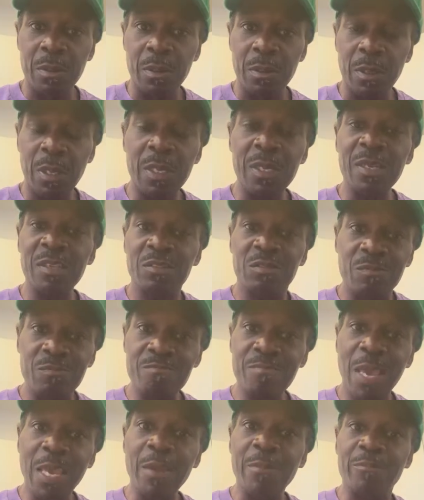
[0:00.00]
in this
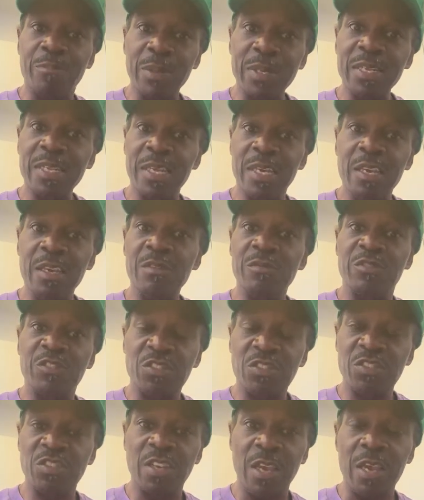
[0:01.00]
make-believe
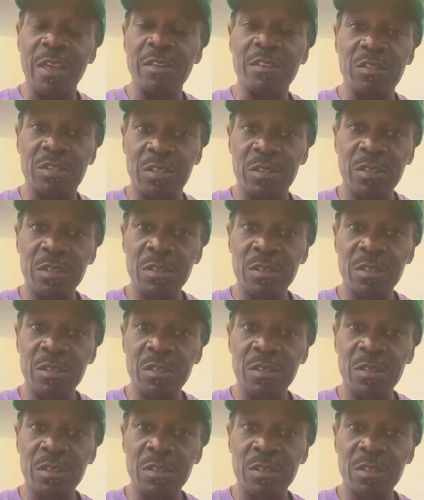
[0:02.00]
shit.